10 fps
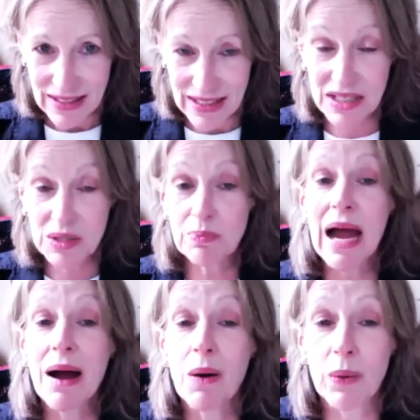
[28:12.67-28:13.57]
His
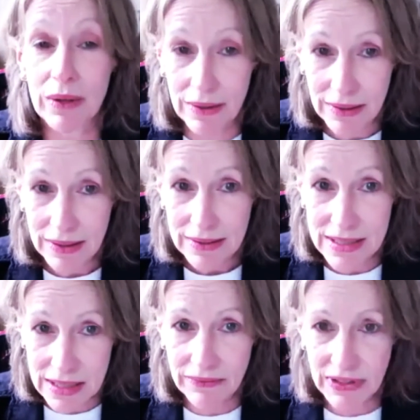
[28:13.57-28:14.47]
power
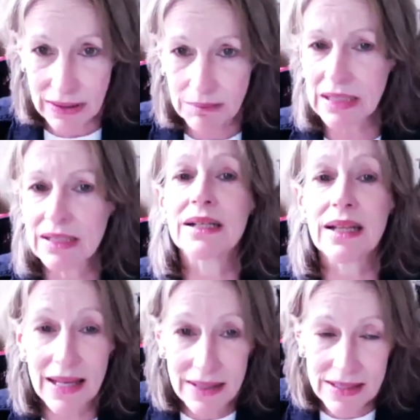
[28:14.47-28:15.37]
is living in me to
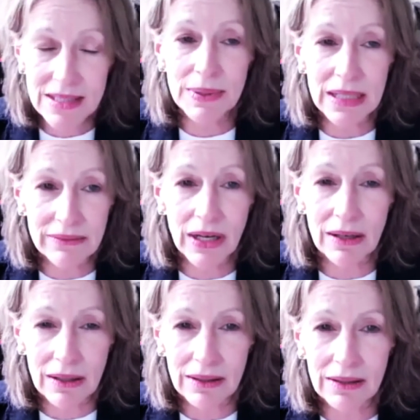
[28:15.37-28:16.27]
cleanse me of
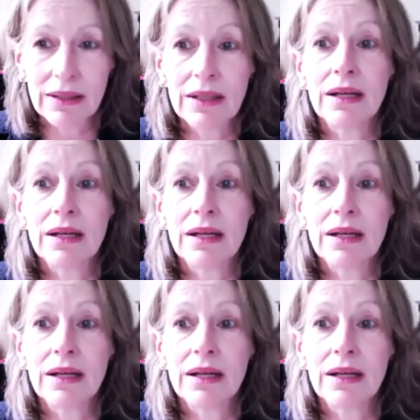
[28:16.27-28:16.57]
all,